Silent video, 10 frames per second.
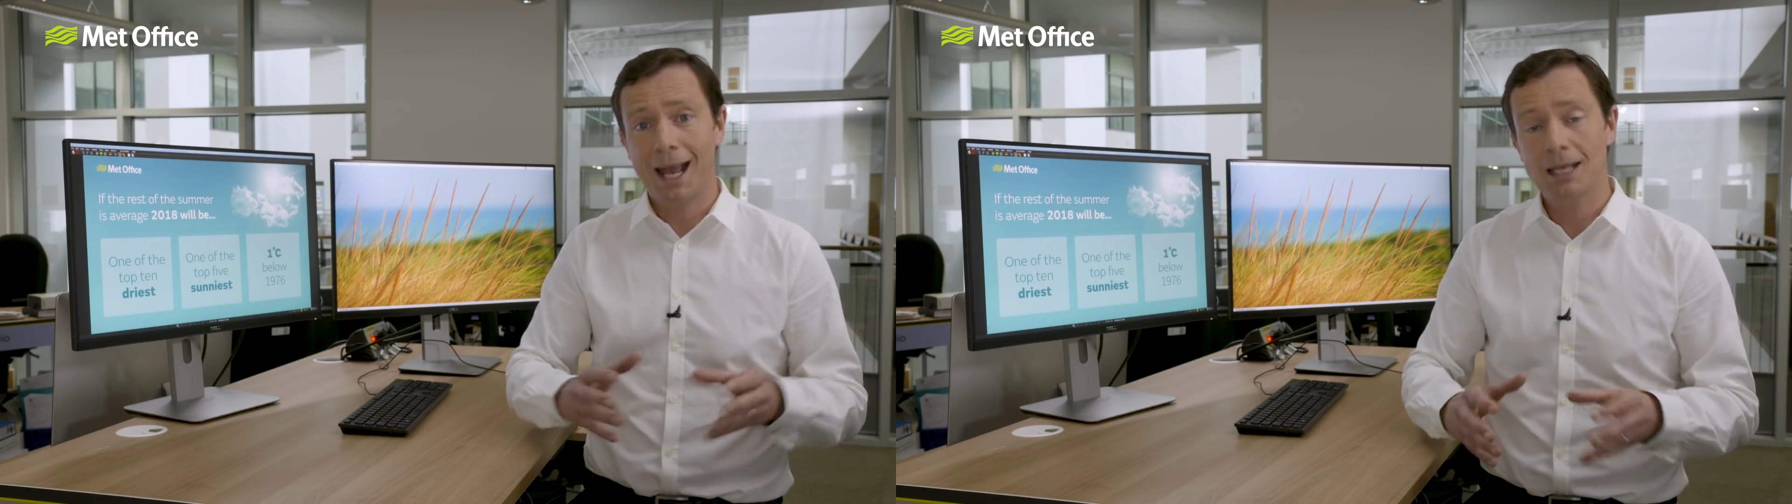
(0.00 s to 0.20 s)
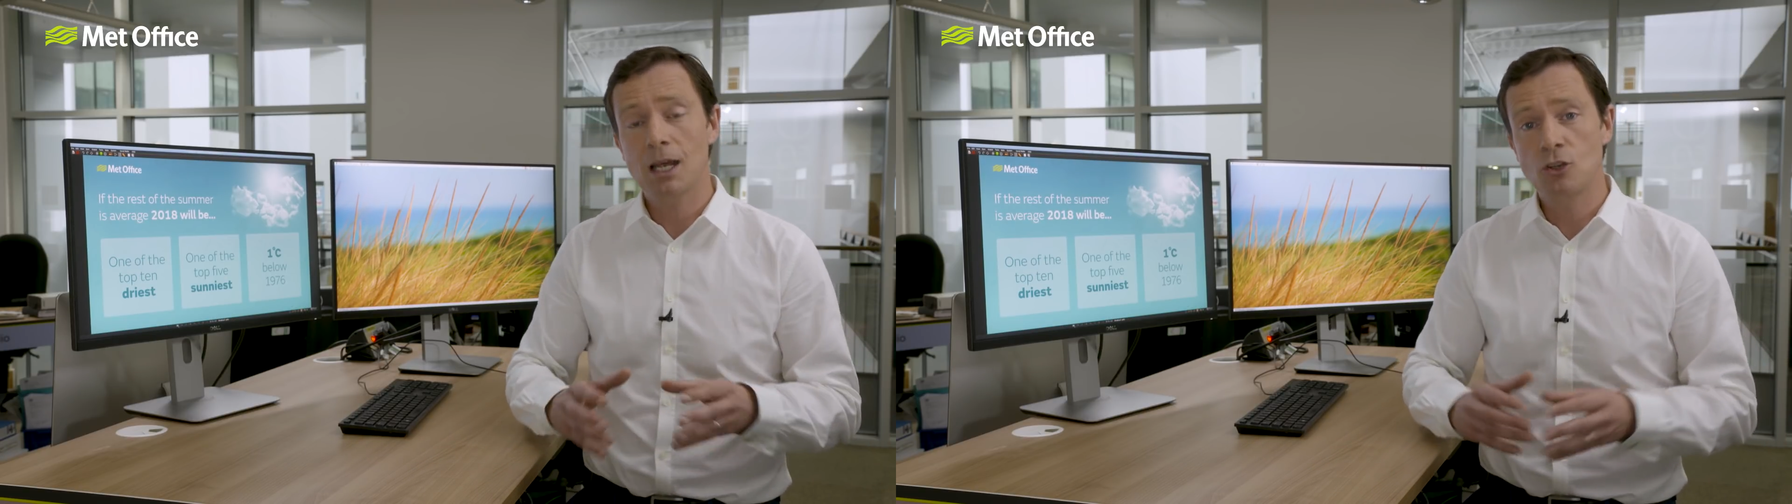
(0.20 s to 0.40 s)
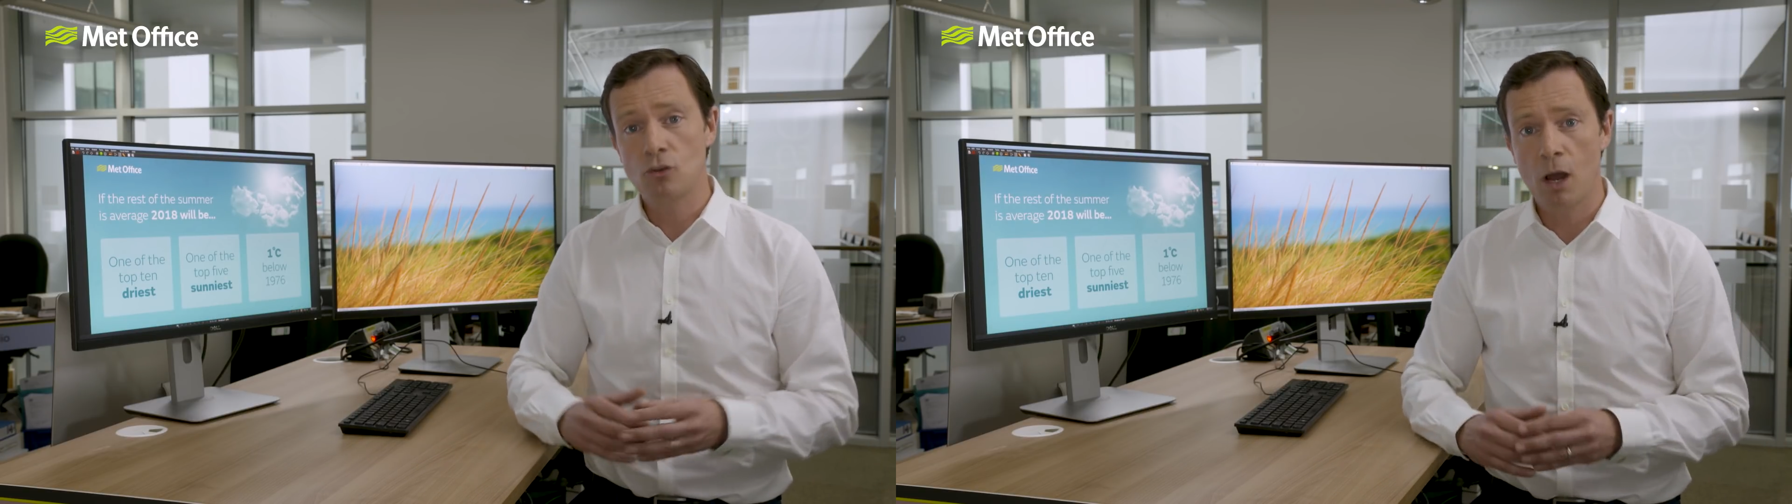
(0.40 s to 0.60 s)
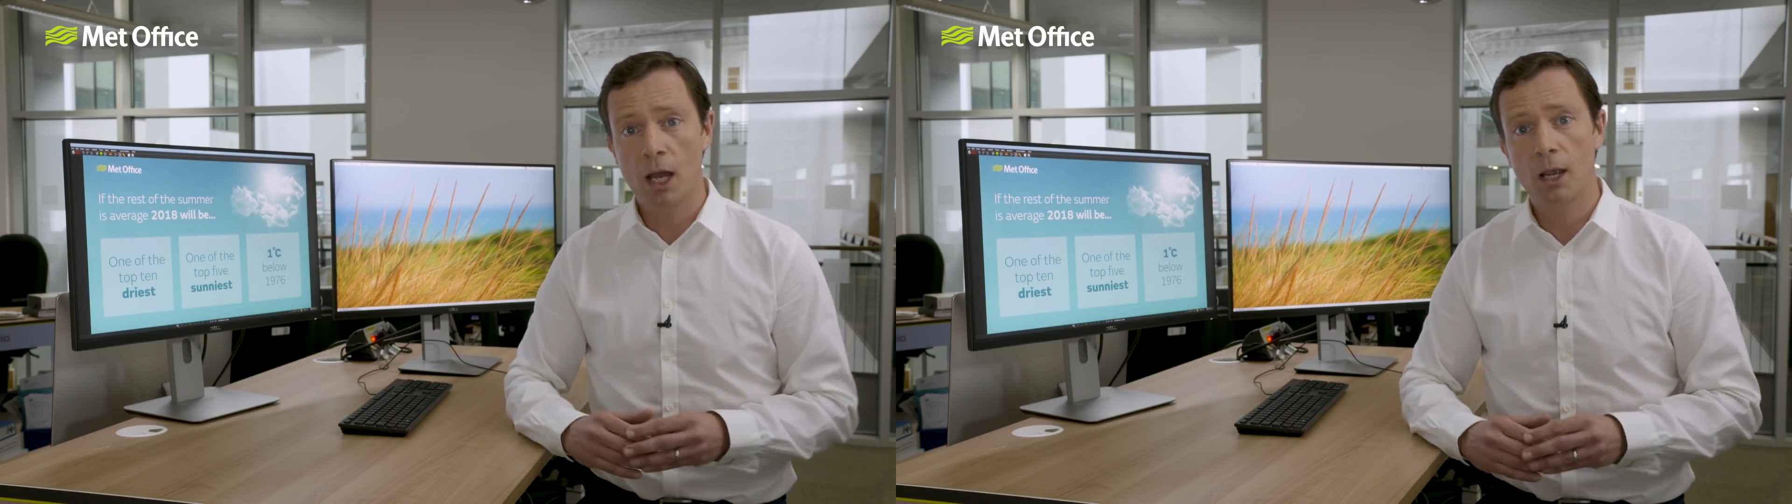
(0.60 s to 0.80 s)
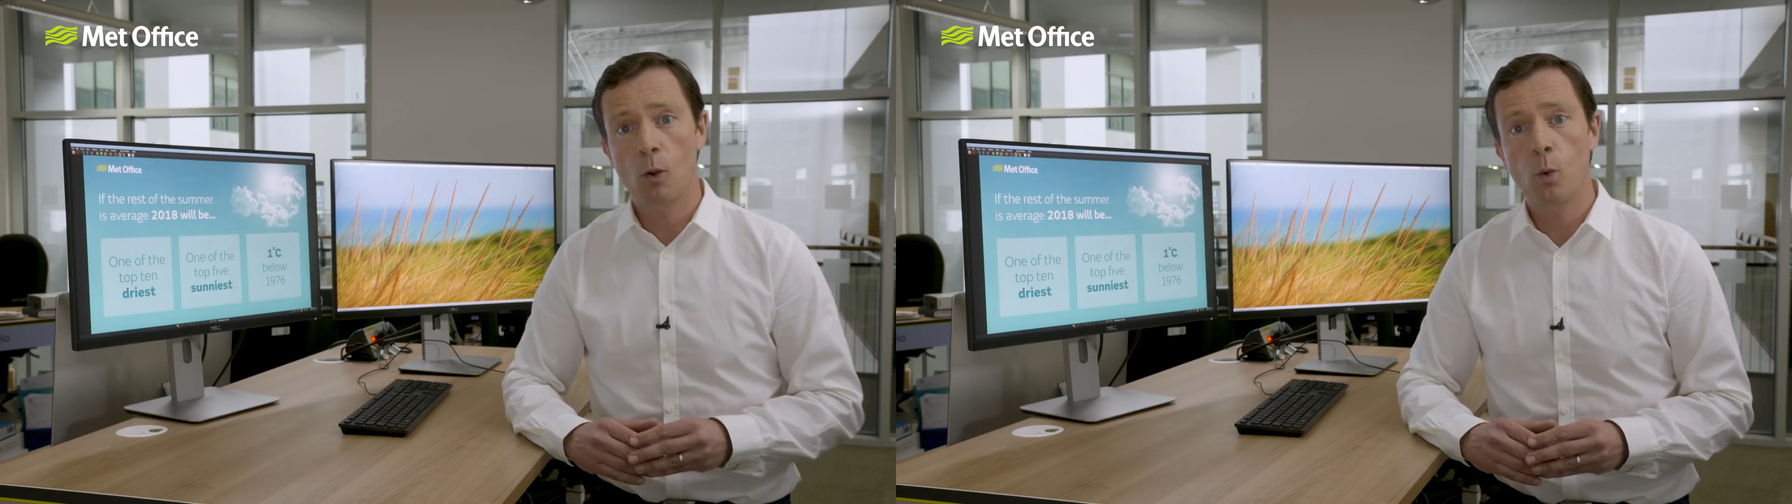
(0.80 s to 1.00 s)
and a
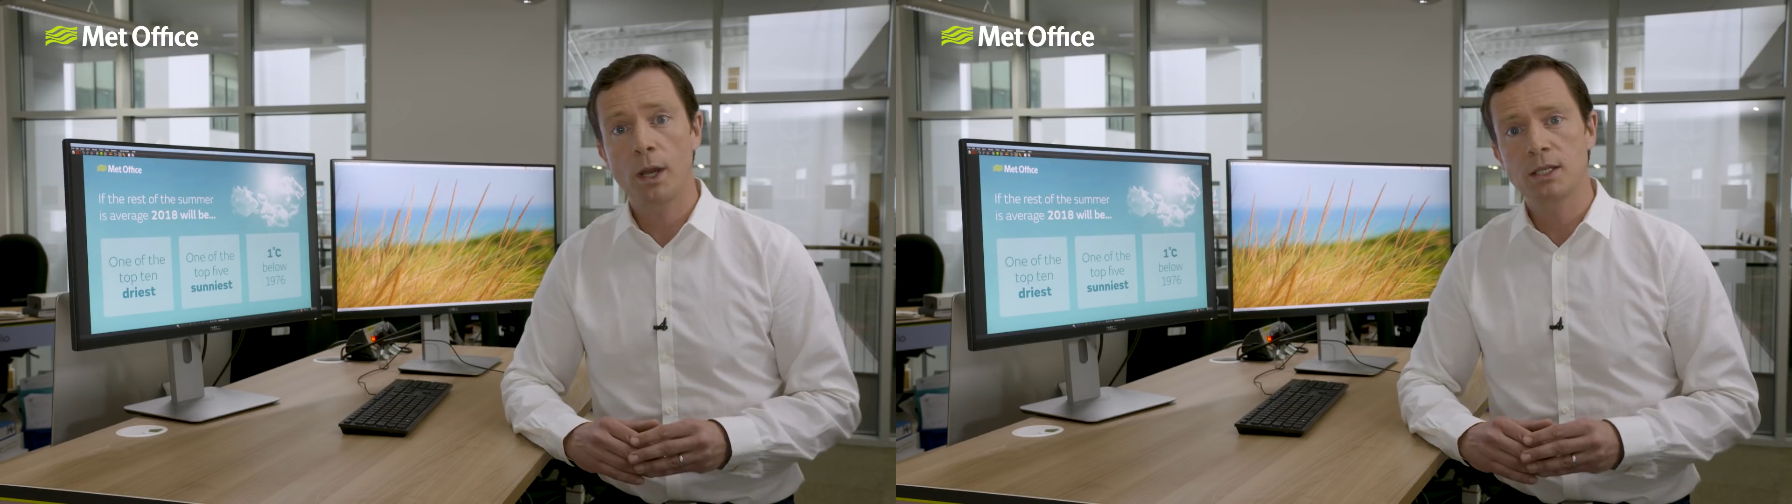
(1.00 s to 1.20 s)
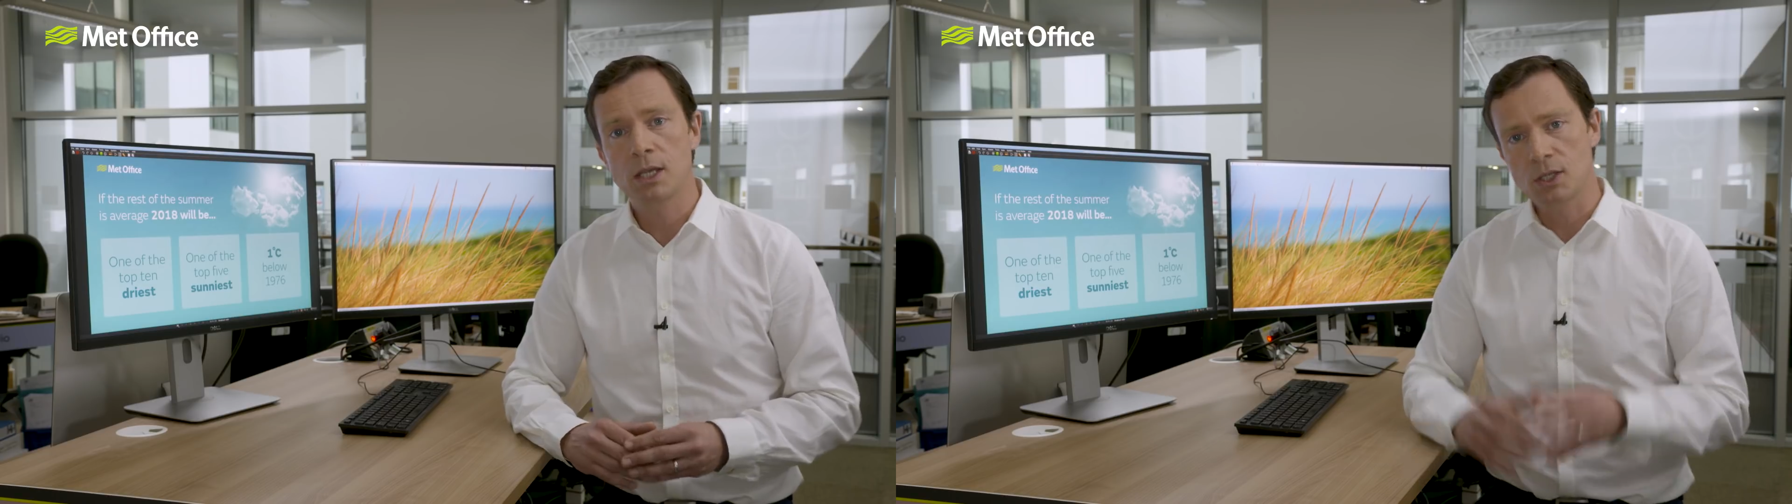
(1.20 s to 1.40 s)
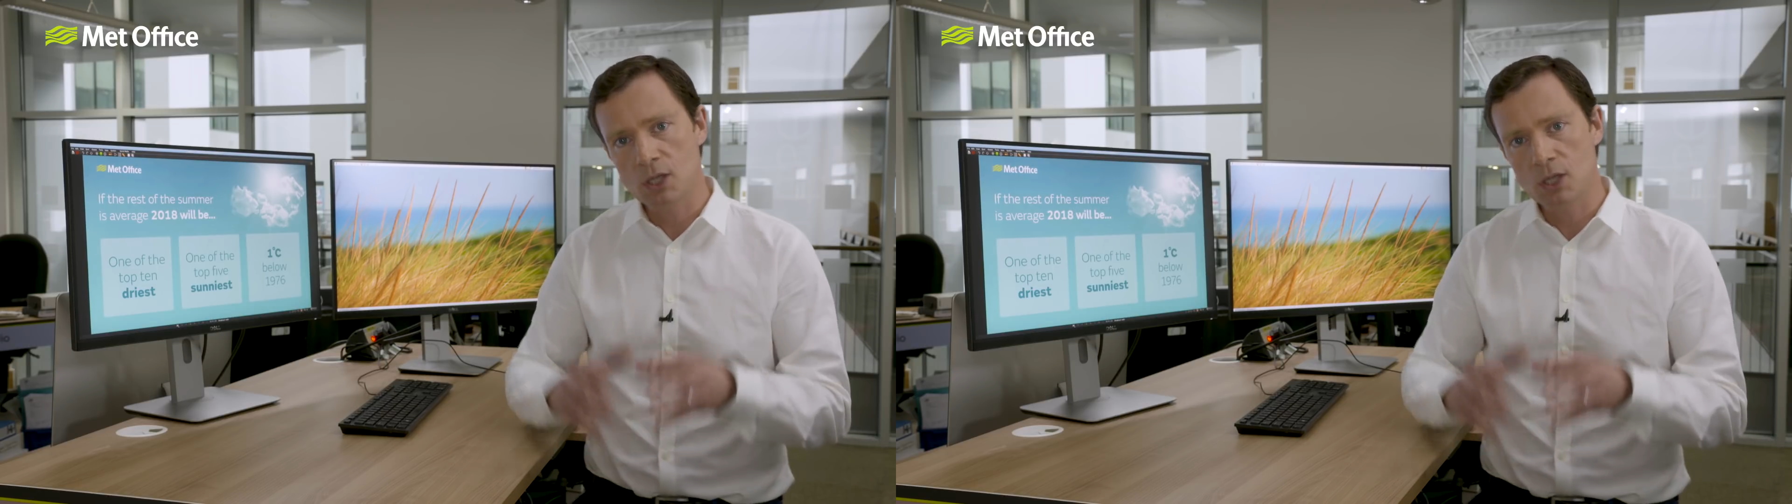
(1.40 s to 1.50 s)
dry winter.